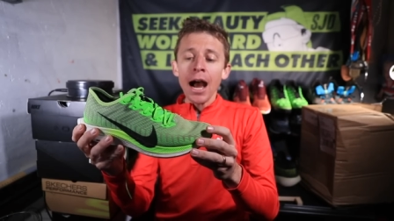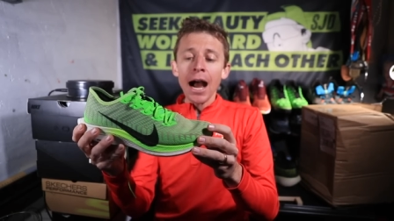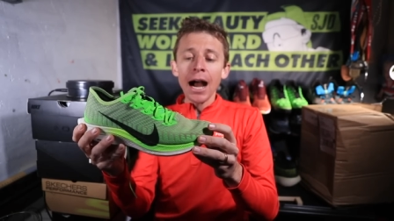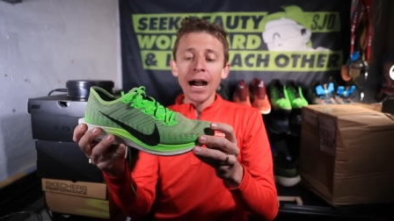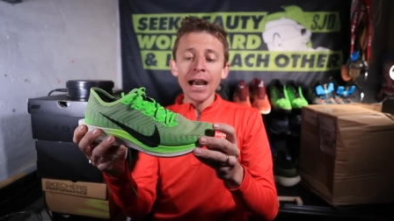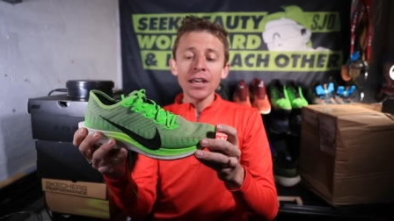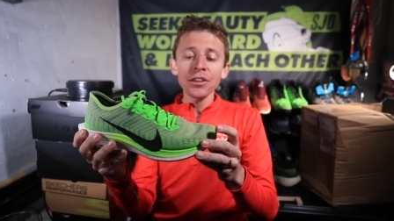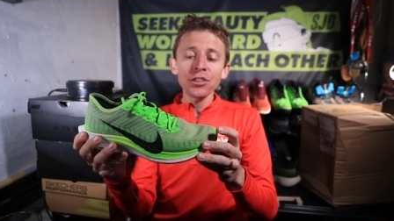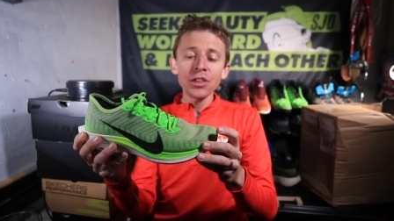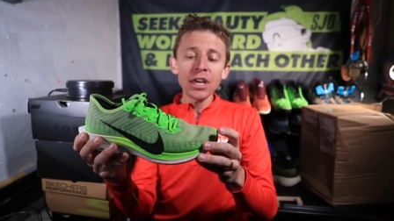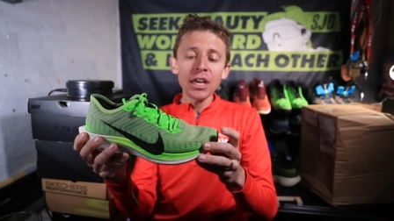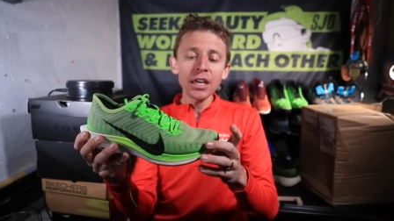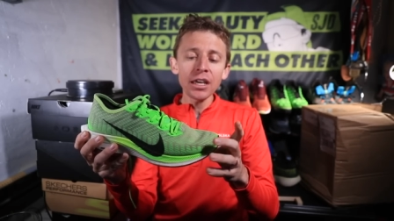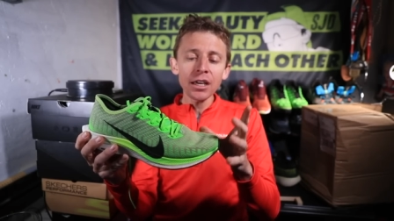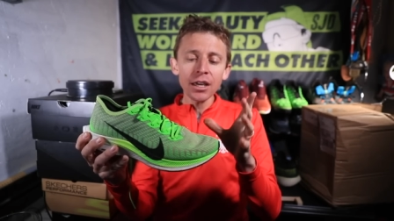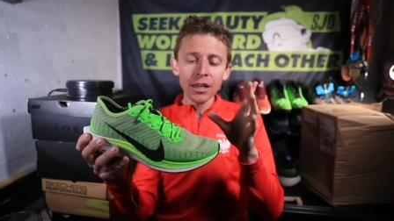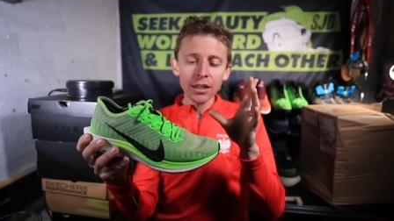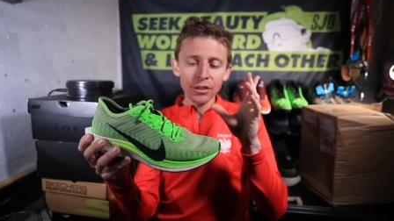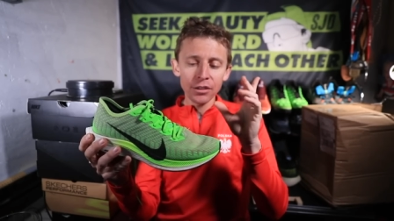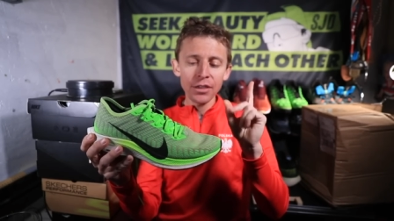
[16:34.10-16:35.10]
I
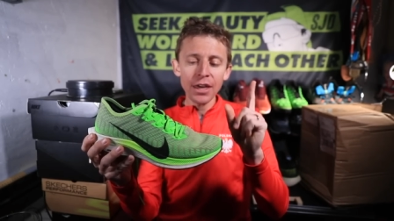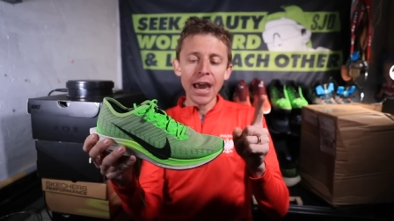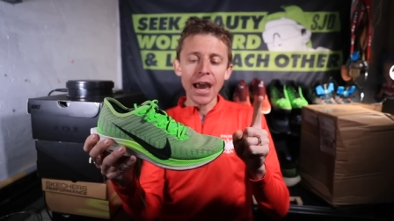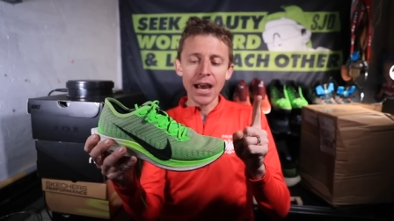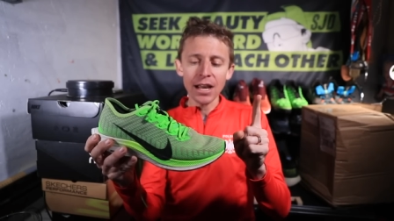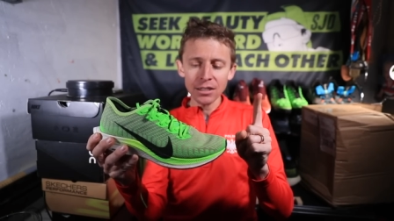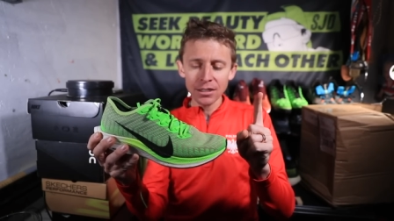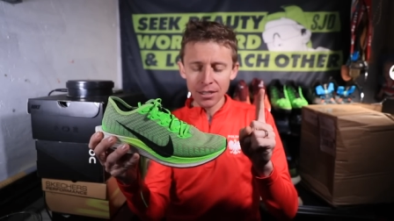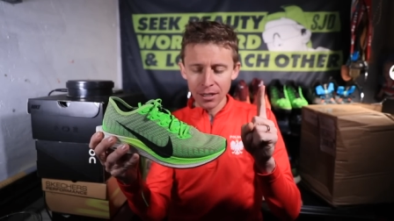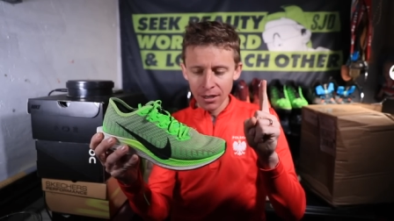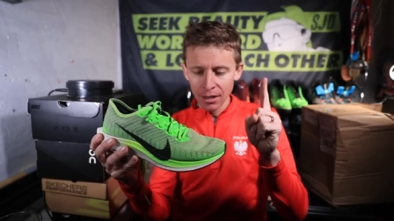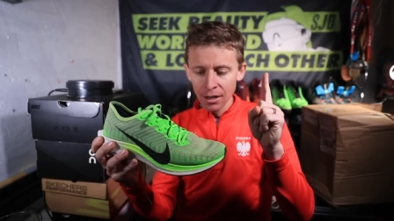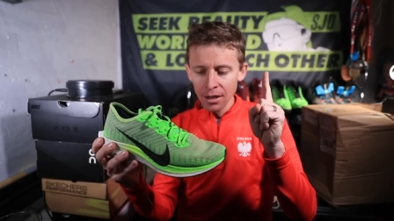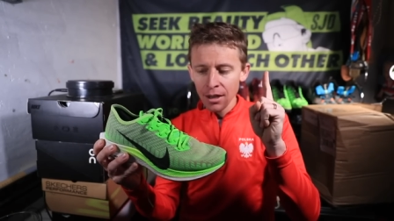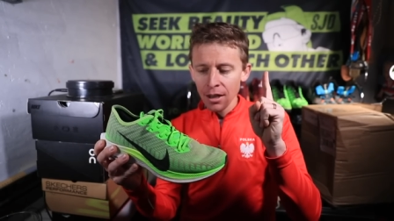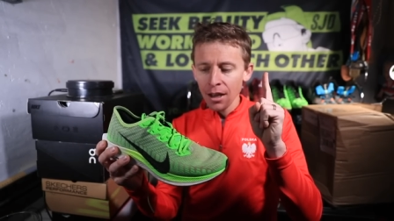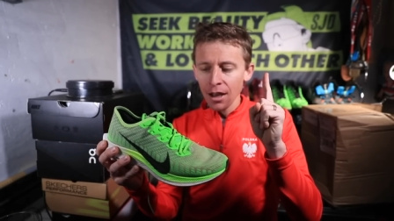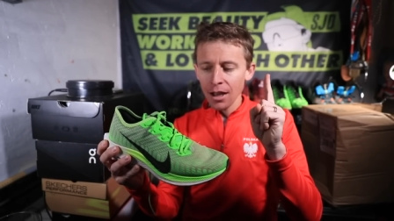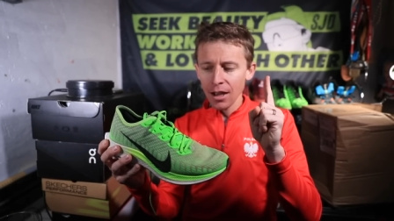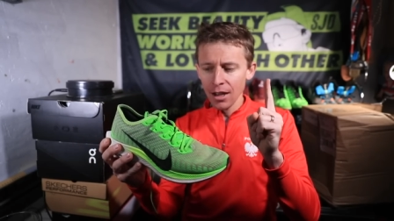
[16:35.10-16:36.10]
think that
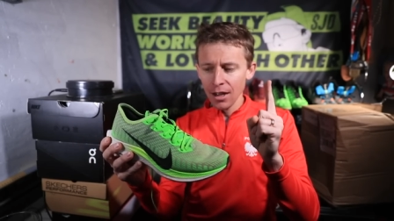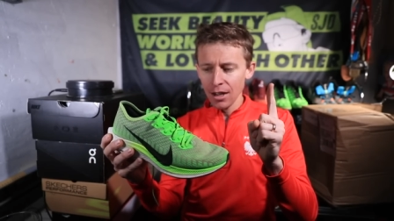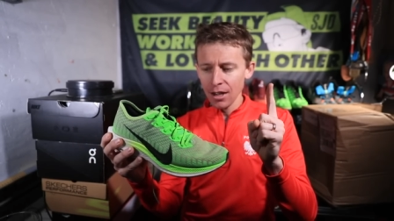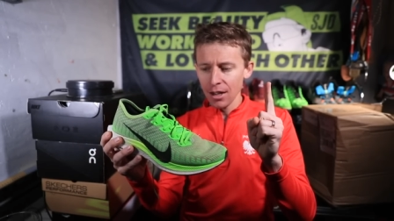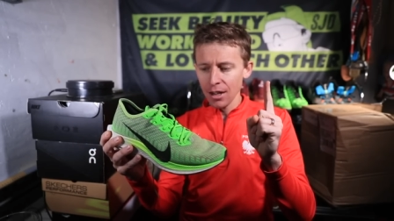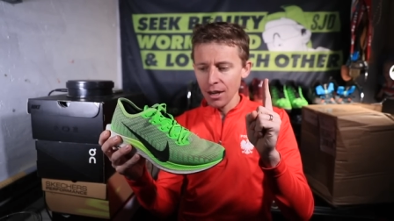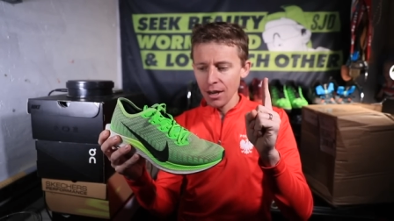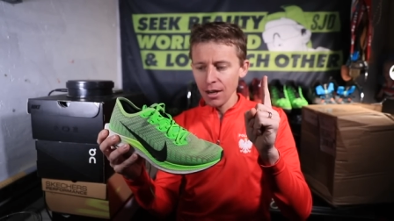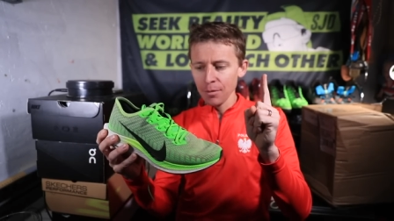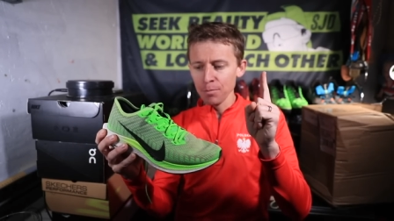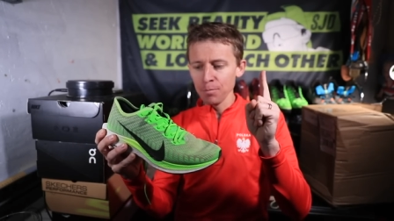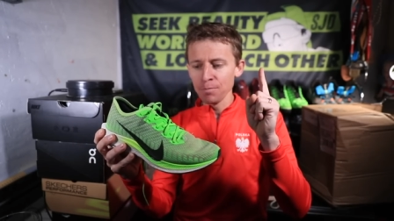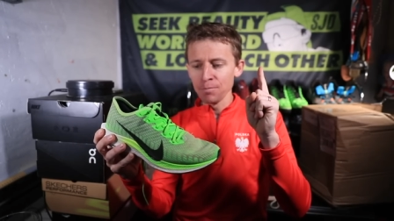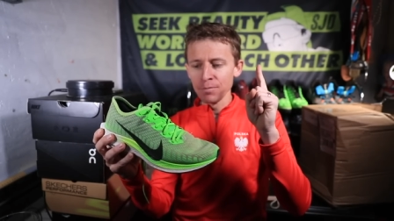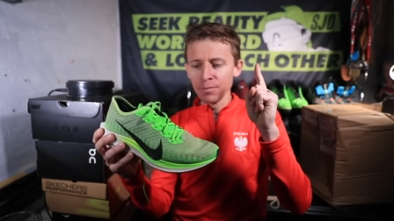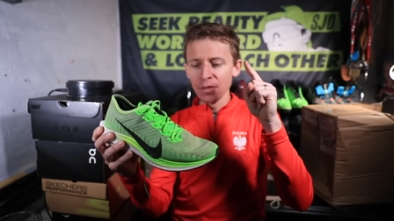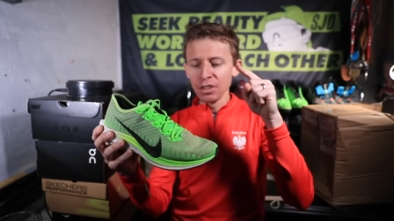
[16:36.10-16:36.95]
um,